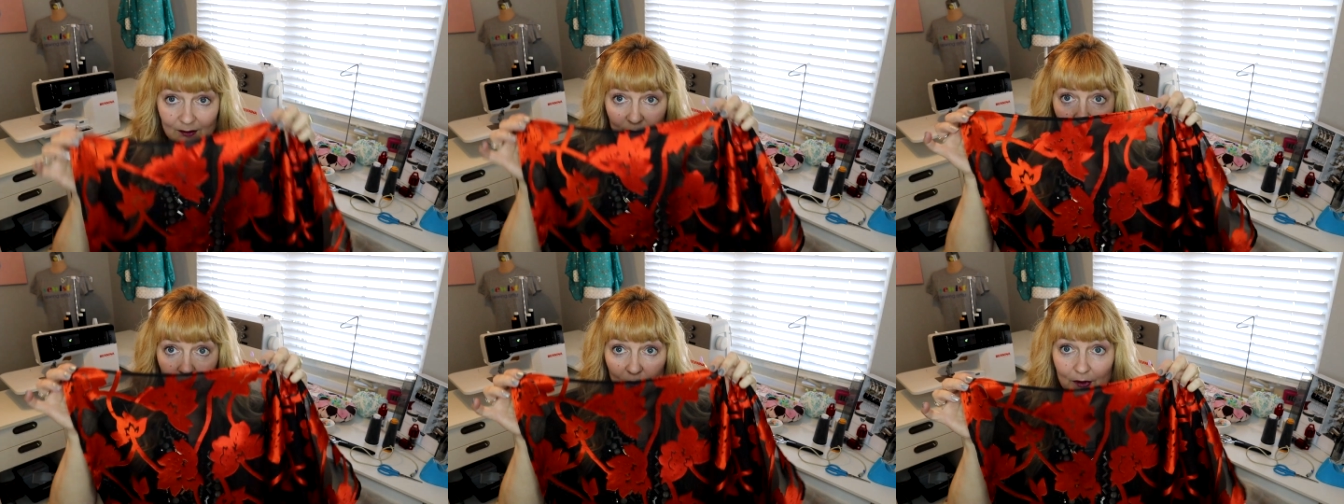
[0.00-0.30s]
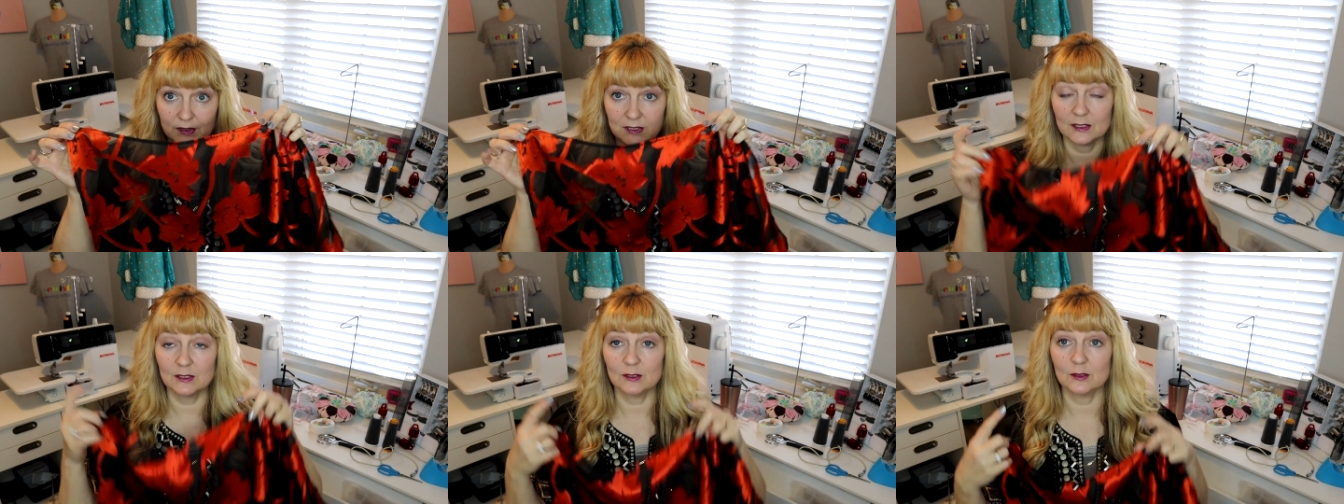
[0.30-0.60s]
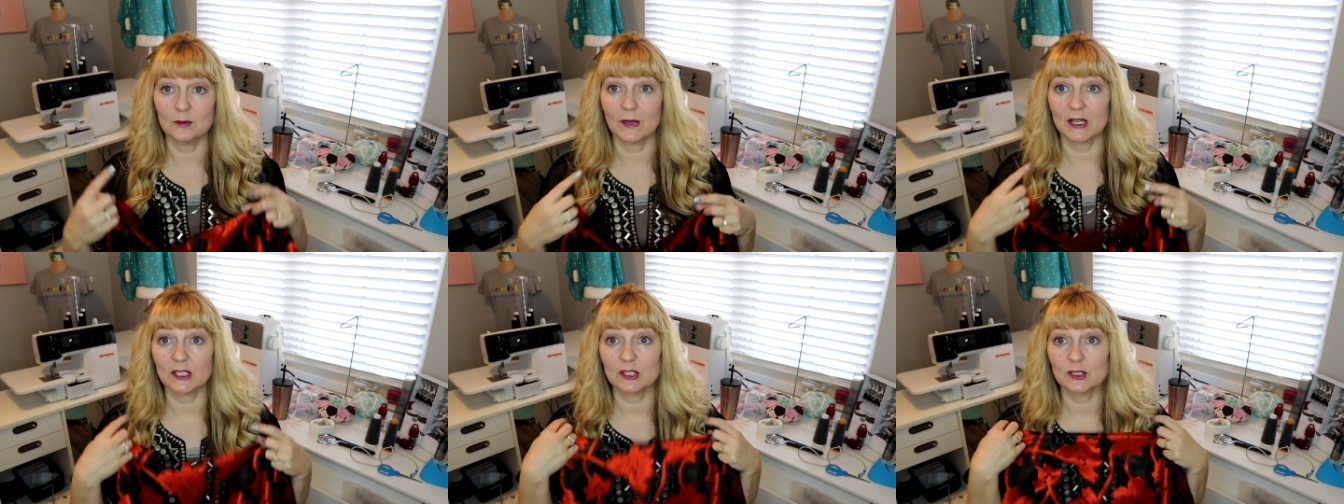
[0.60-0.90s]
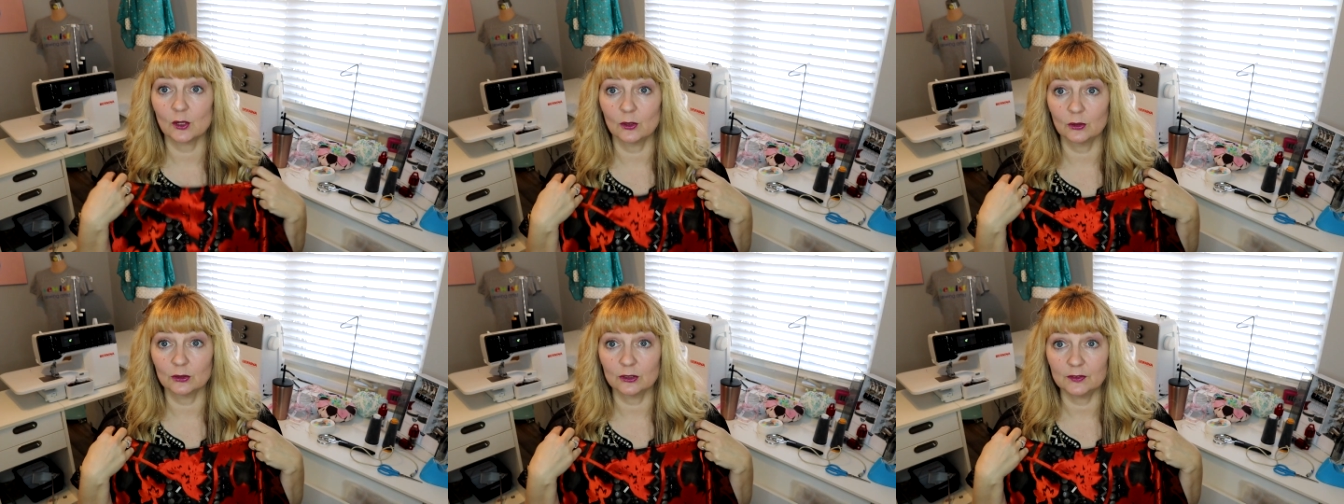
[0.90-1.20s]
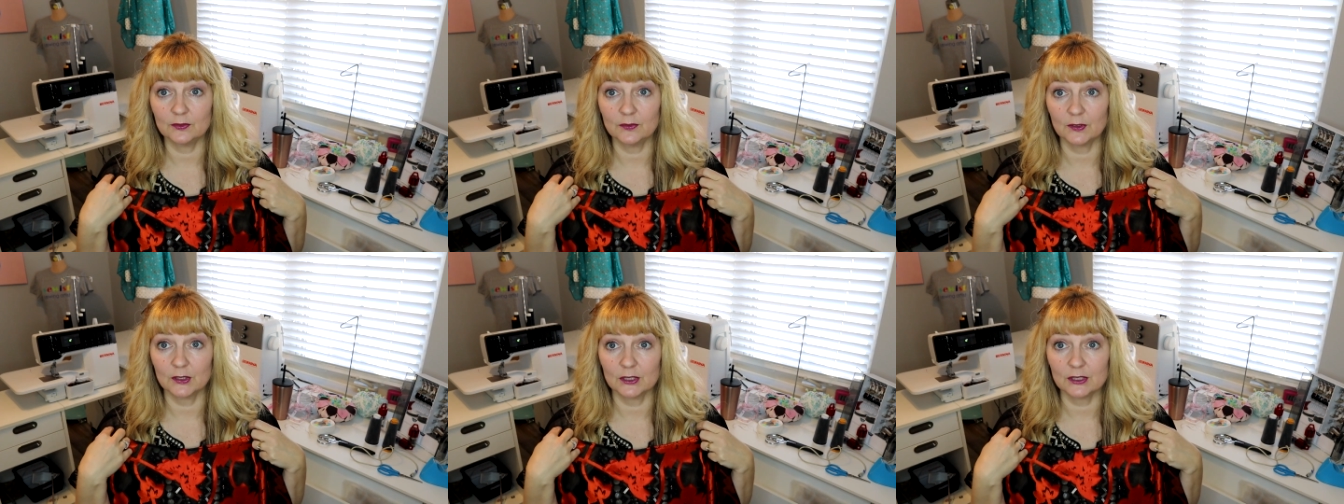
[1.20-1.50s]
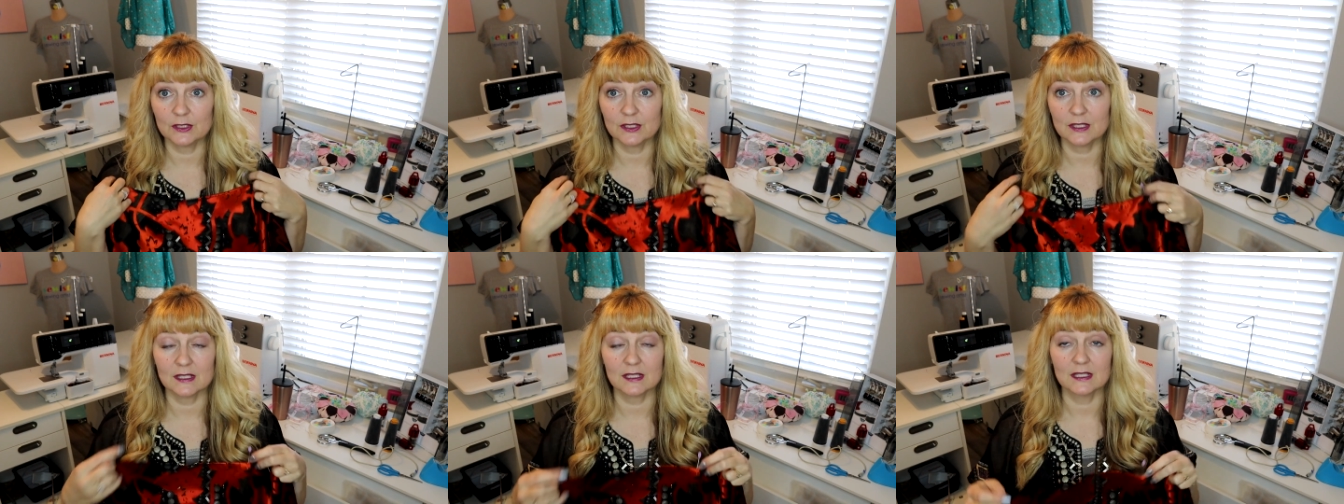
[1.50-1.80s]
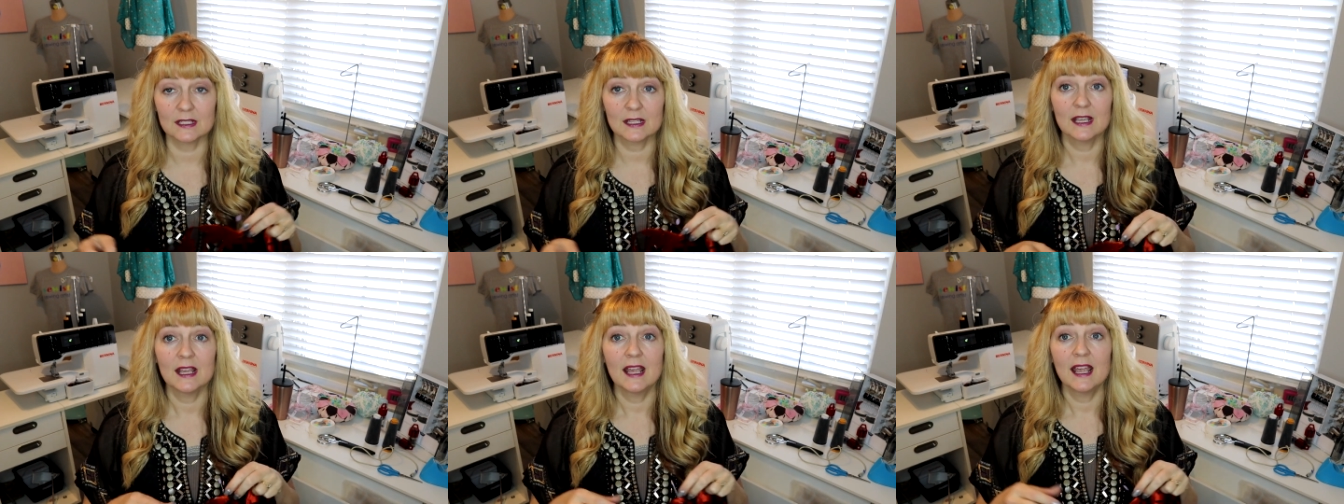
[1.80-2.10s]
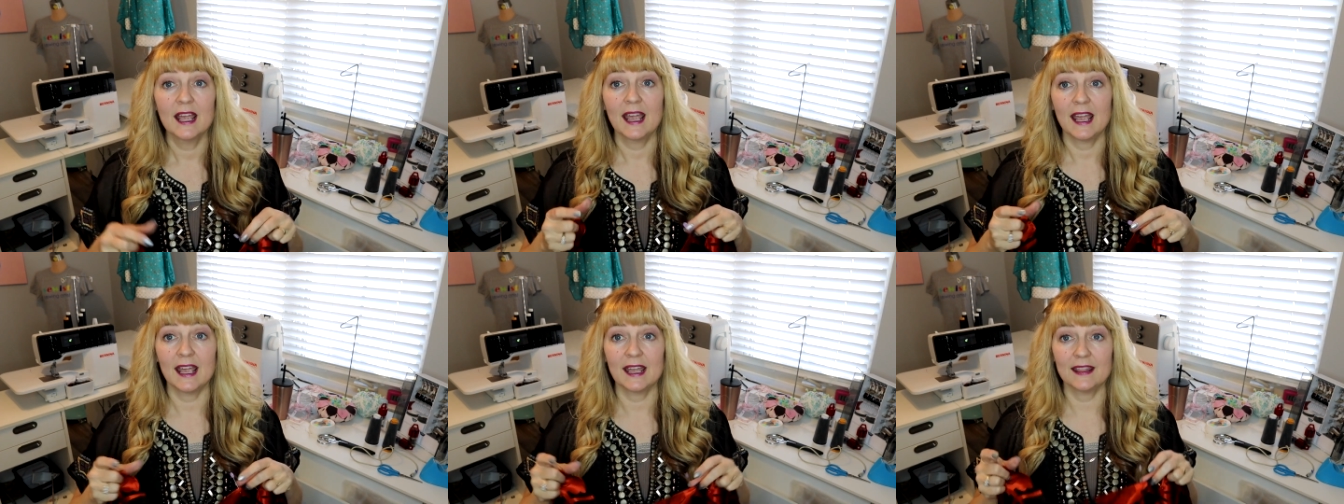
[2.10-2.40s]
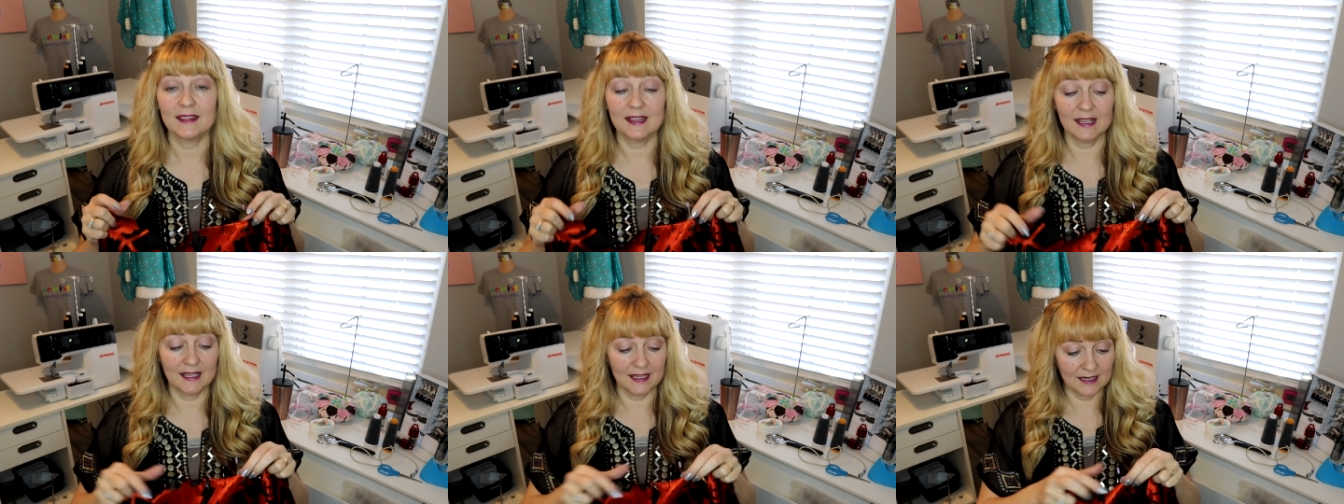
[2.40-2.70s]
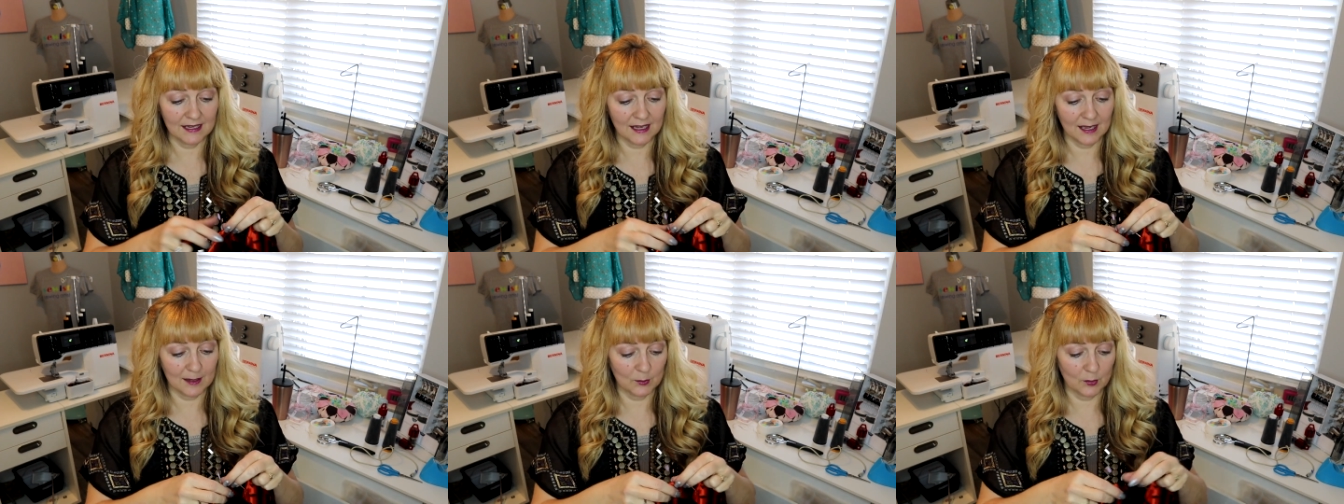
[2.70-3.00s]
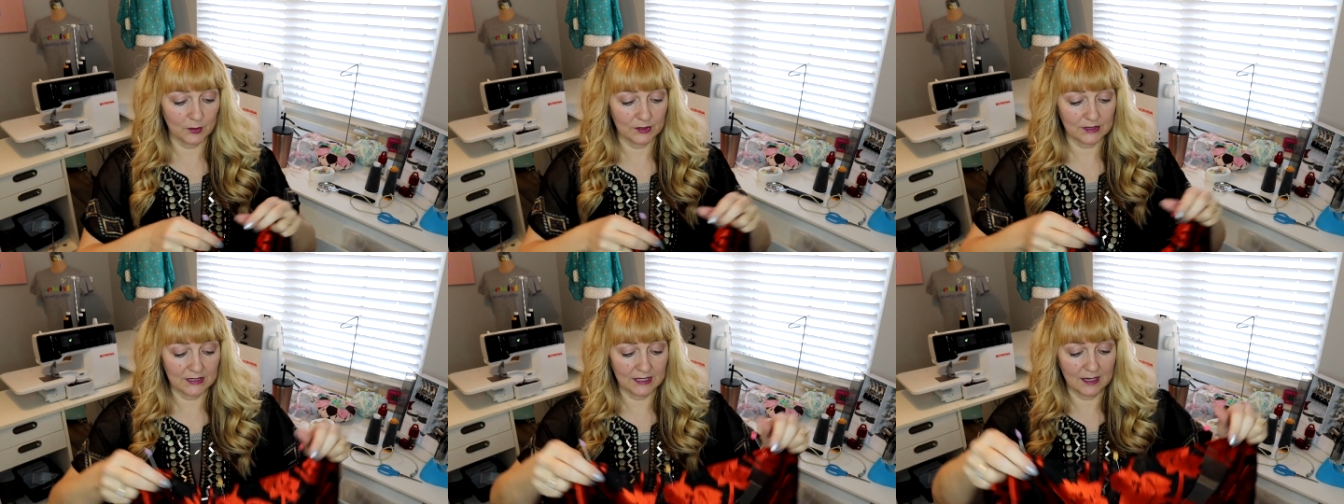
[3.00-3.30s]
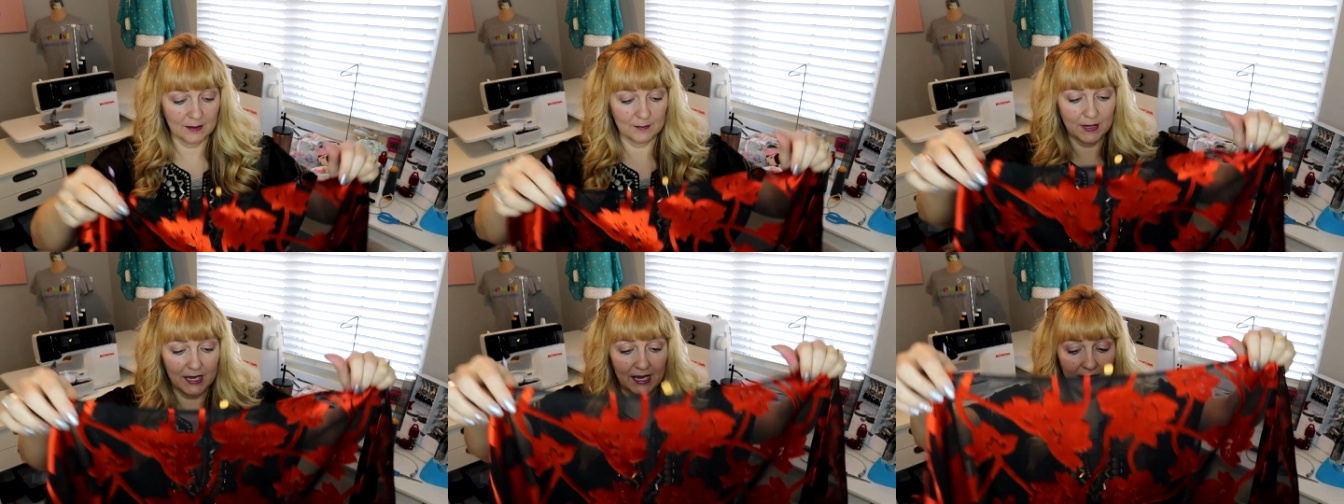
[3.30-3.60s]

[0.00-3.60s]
So I'm going to do my shoulder first and then I'm going to come